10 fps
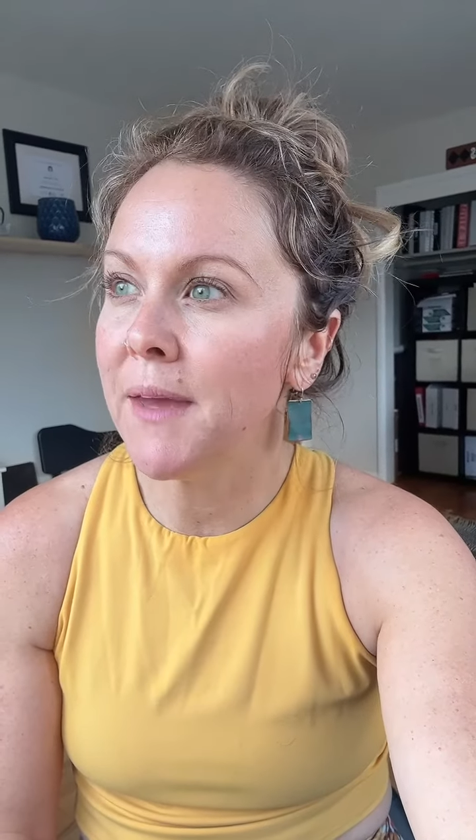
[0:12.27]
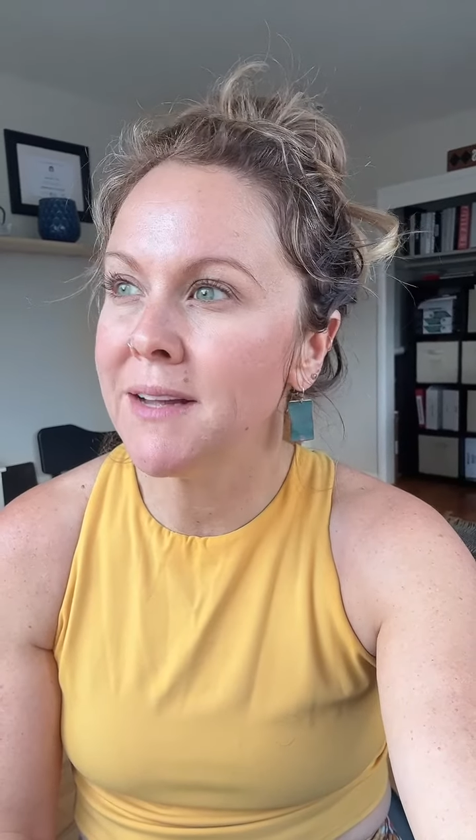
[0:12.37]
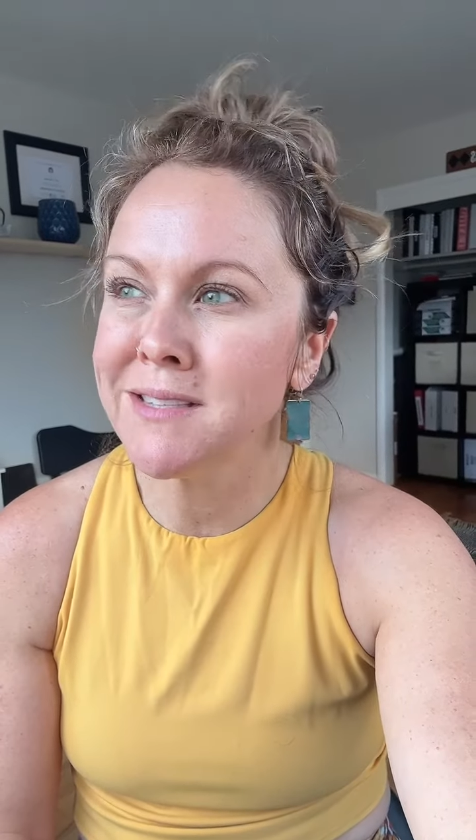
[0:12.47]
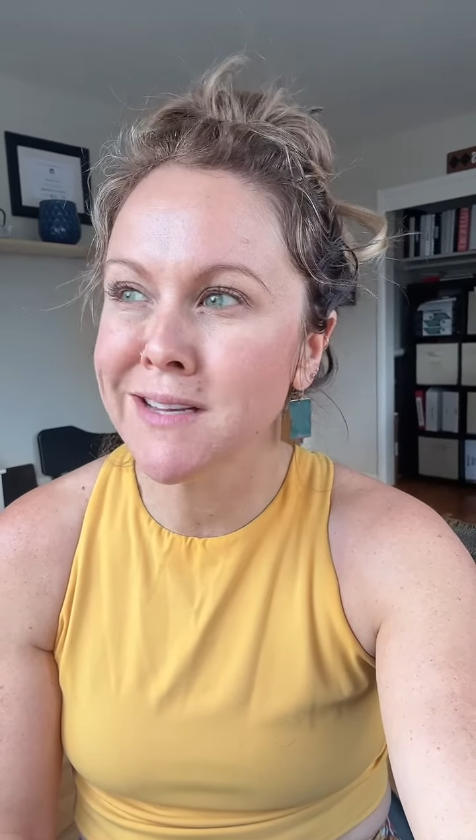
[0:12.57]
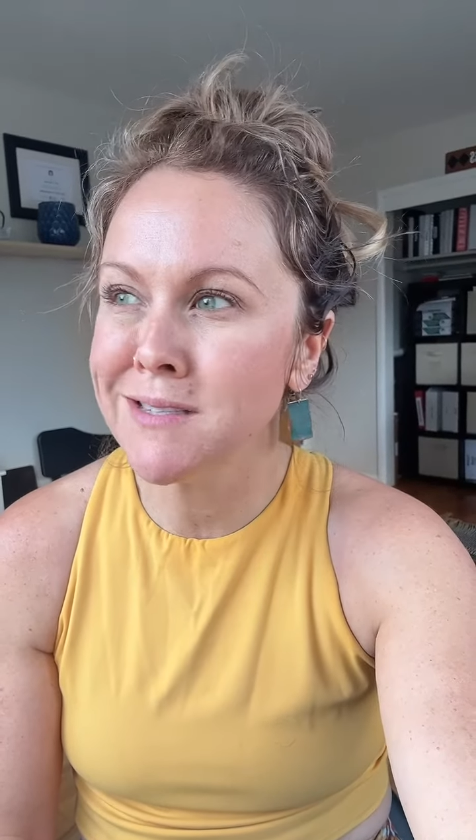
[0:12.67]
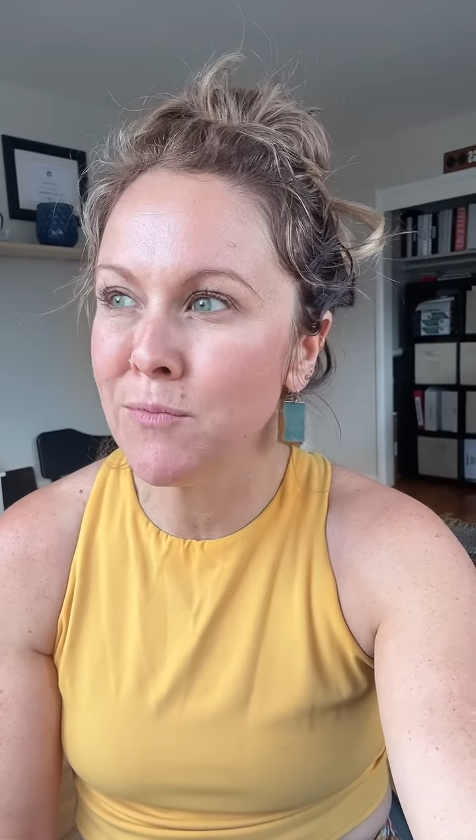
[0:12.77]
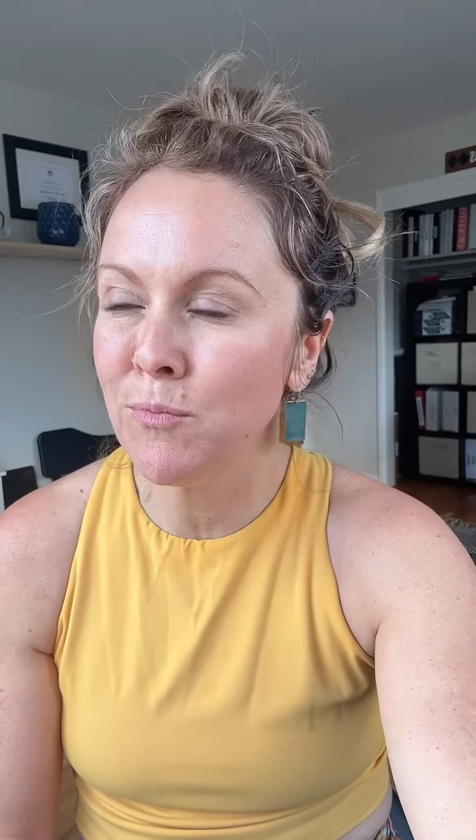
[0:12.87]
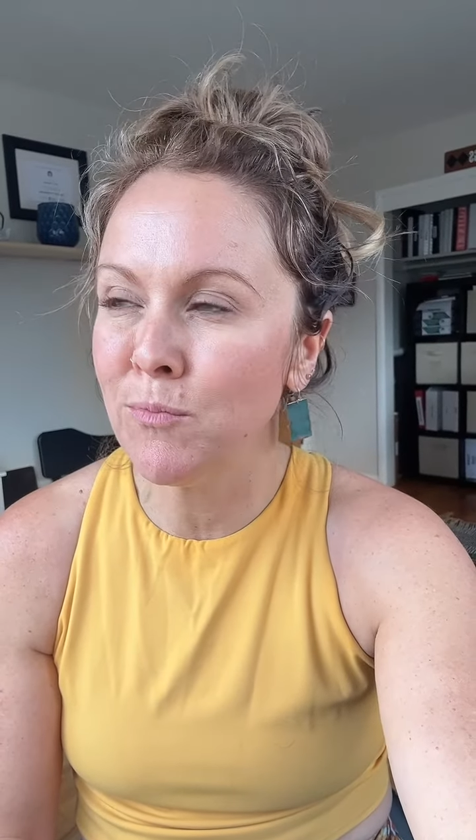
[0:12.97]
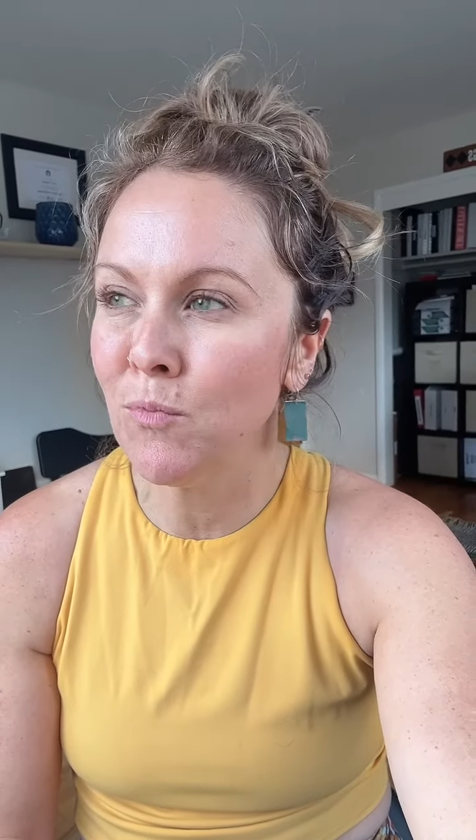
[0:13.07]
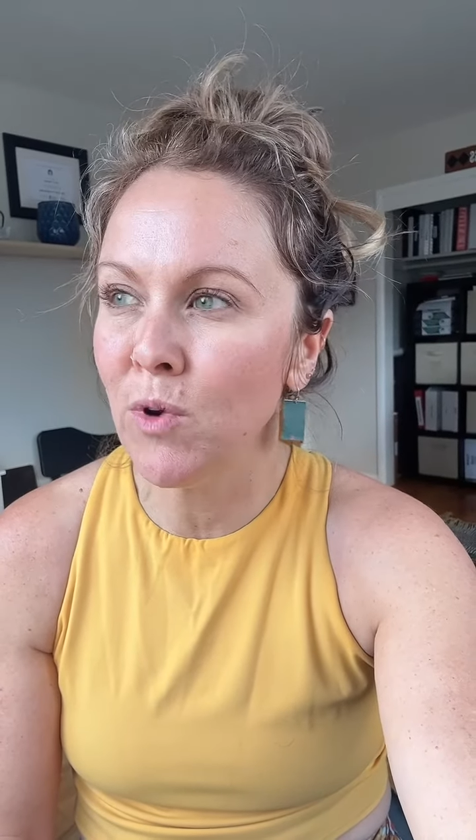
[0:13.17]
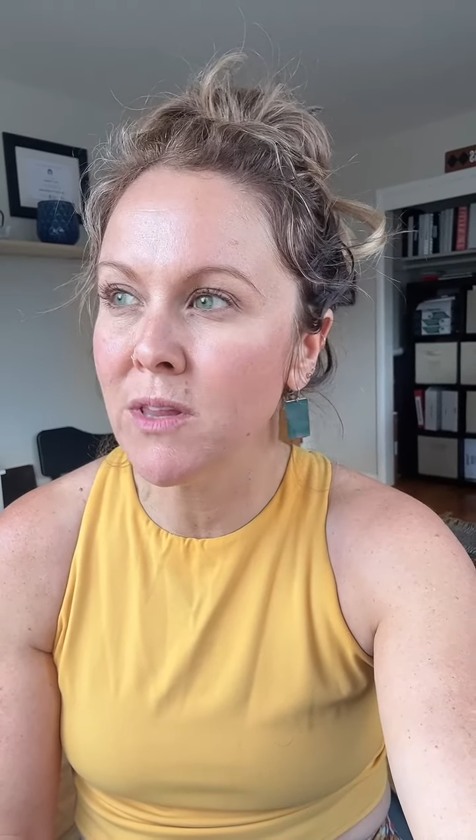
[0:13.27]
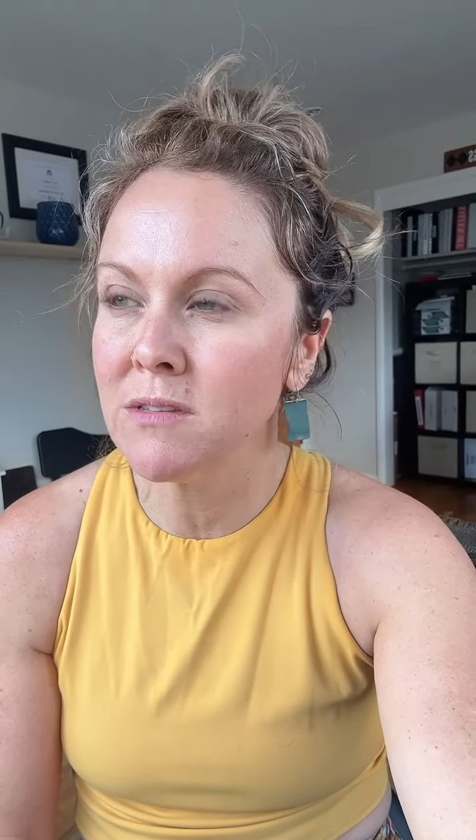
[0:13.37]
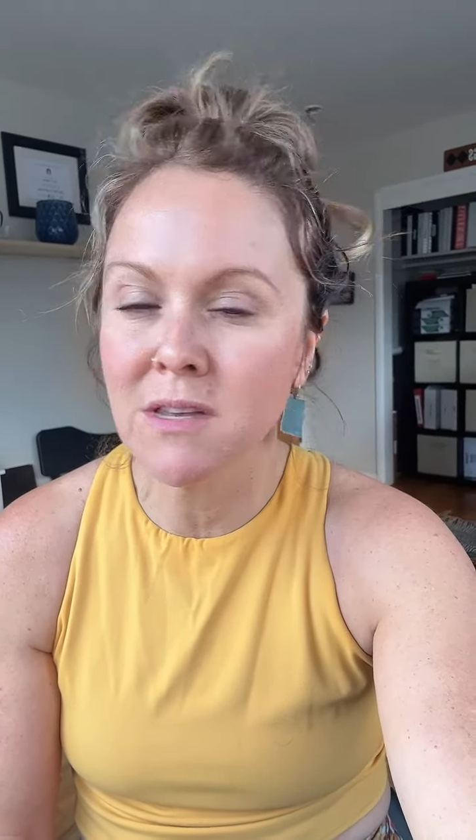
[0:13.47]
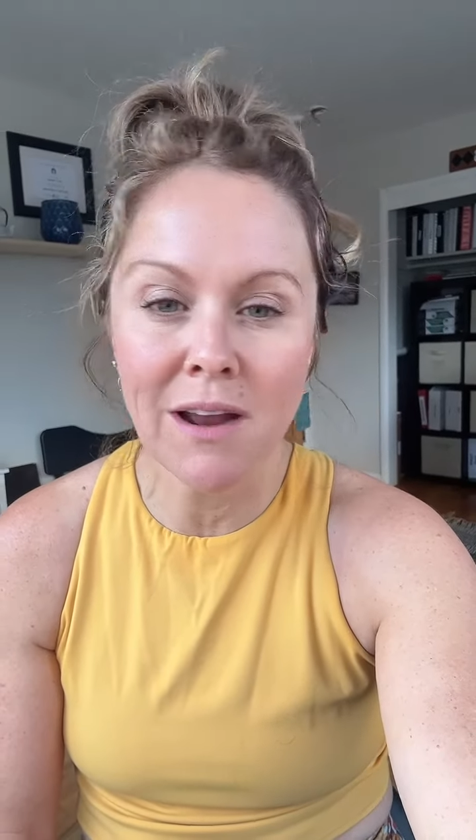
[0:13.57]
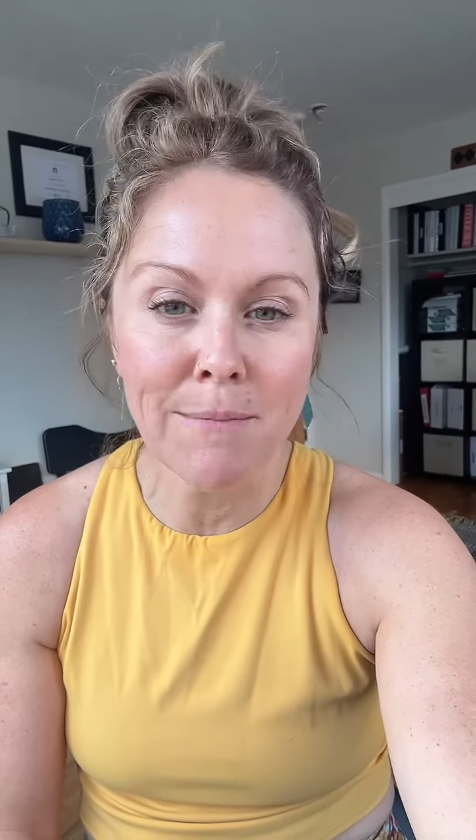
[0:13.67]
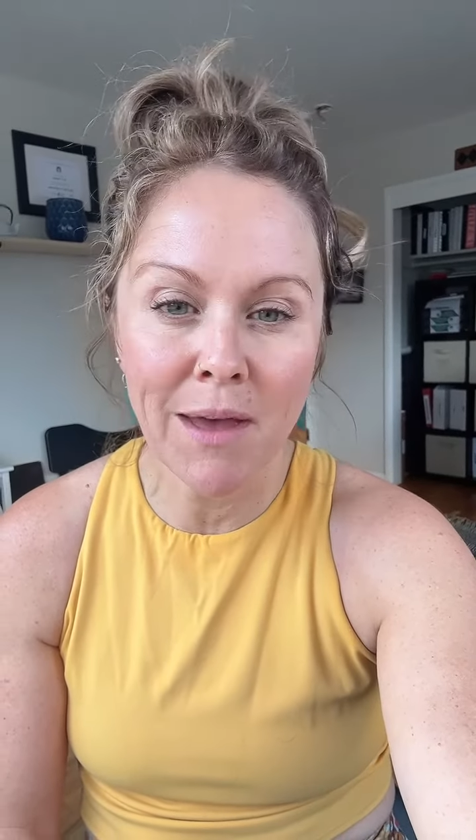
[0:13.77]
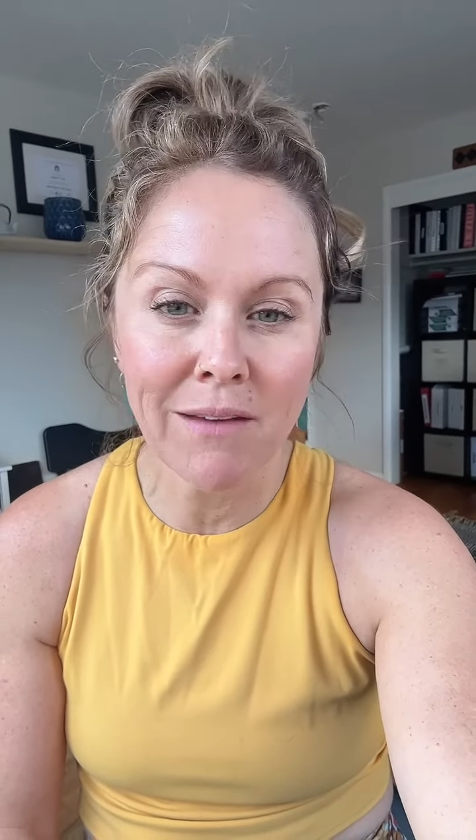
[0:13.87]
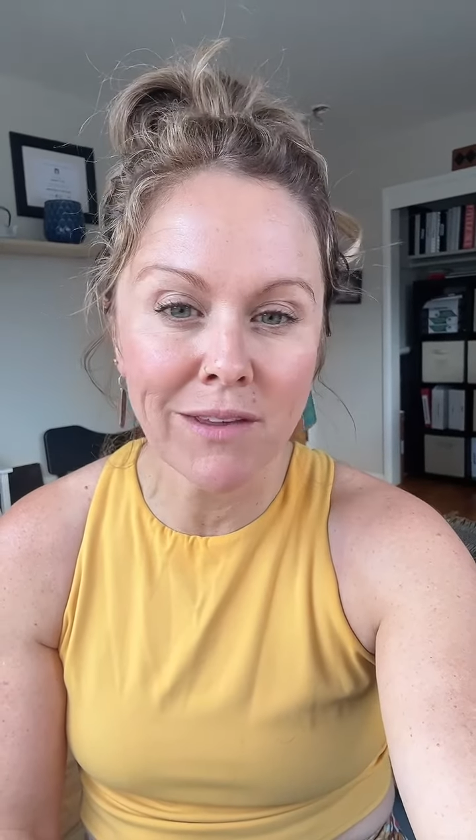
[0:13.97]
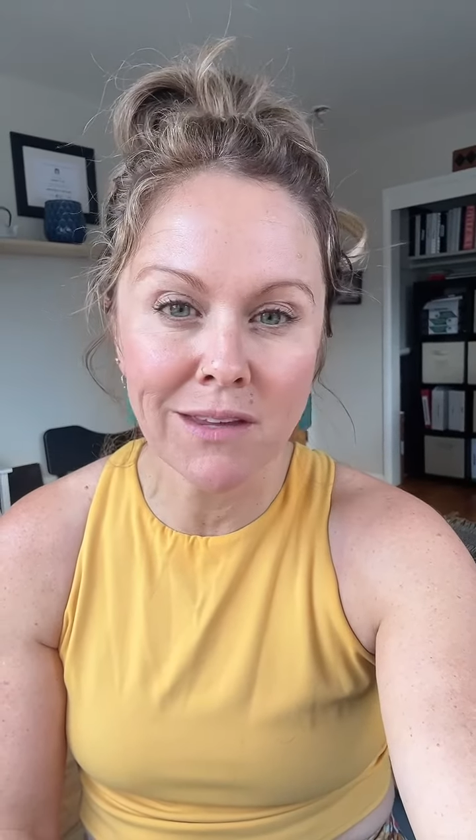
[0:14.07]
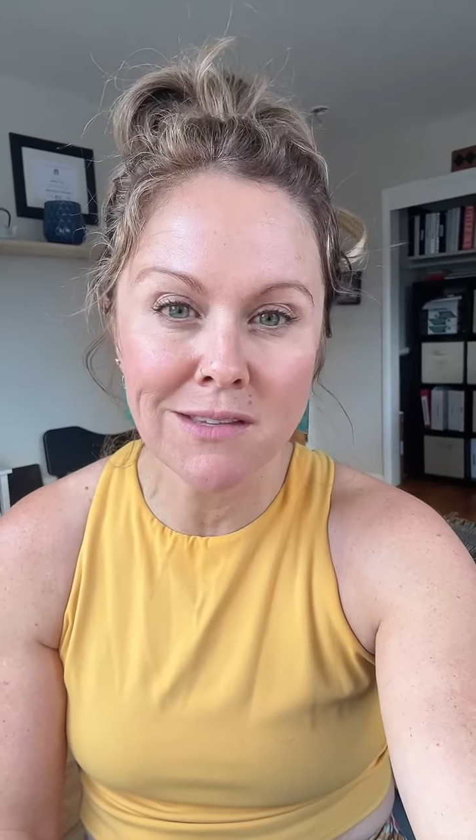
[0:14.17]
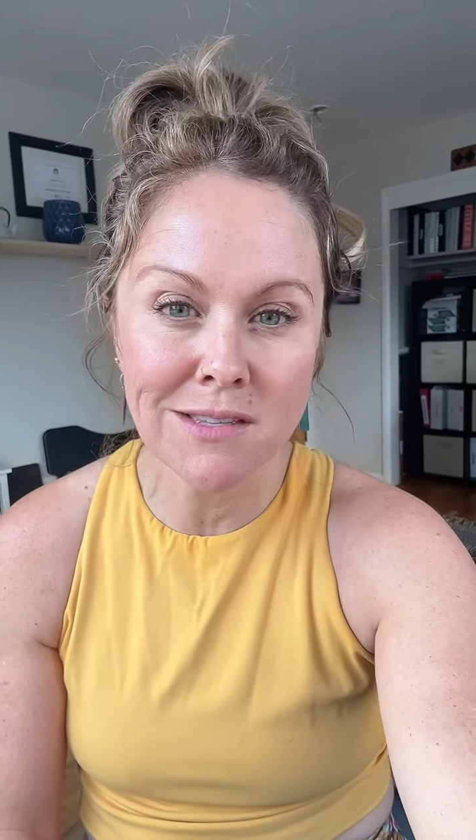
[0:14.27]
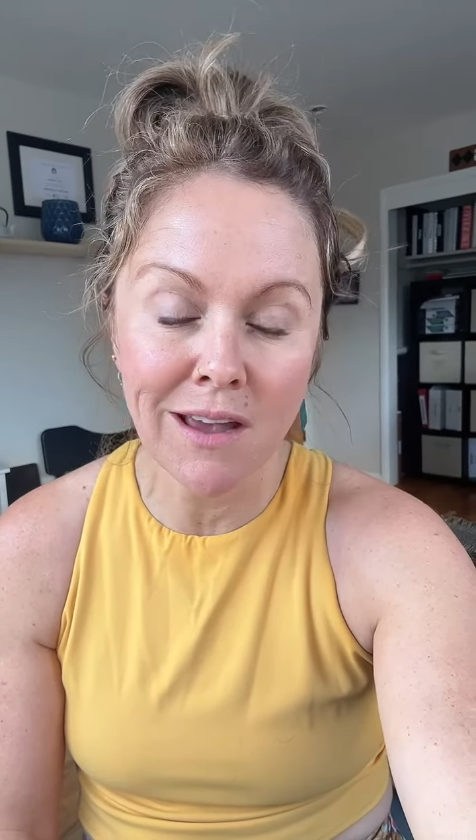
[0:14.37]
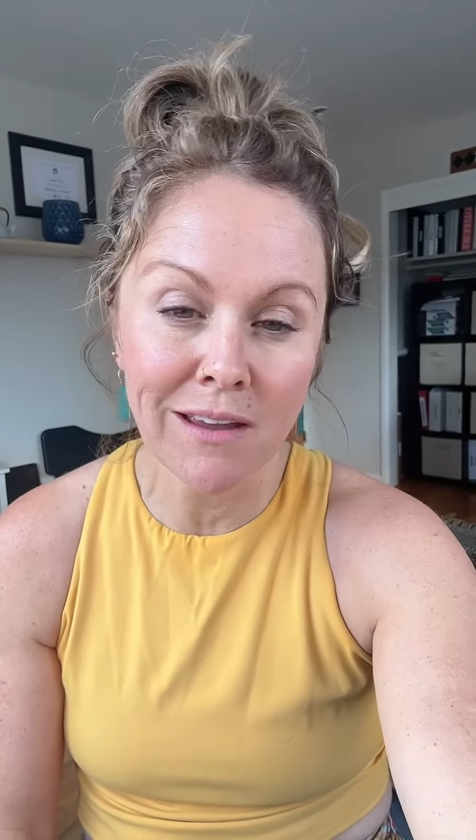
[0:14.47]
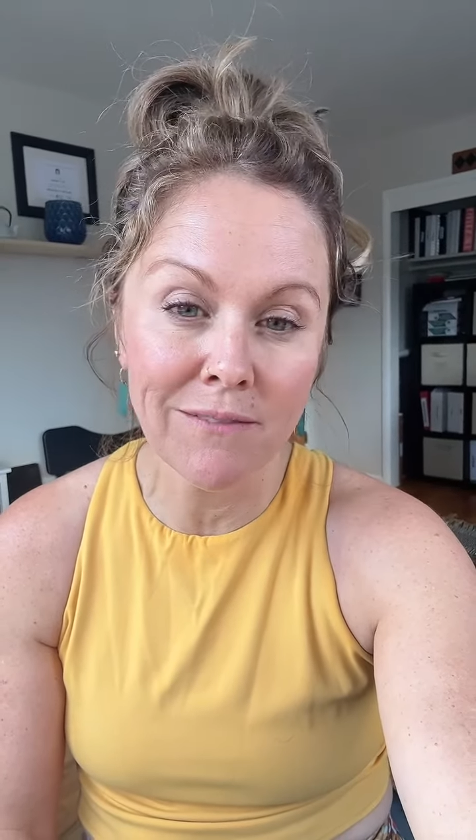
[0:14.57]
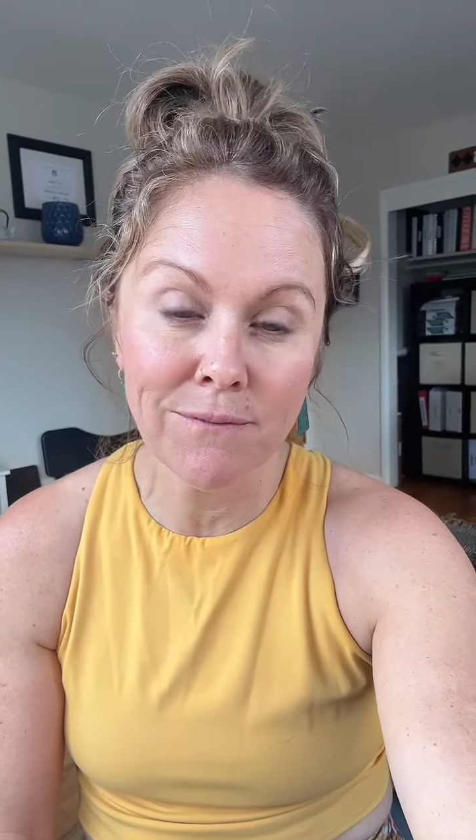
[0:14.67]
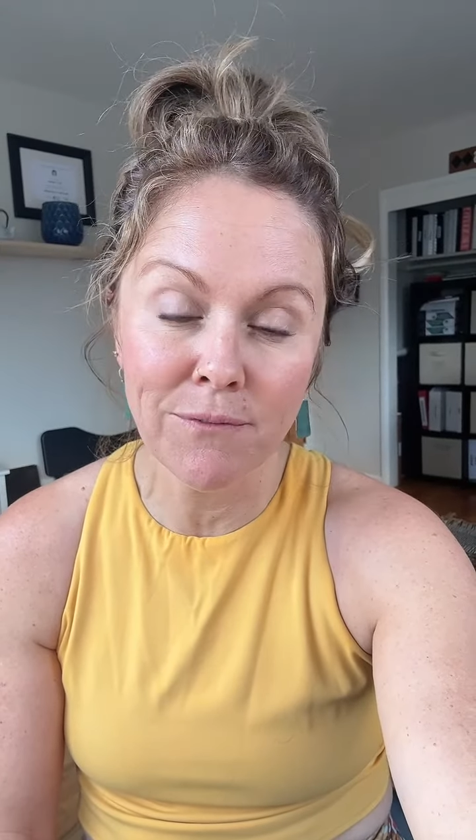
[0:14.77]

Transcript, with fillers: I'd say some wins that I'm having is I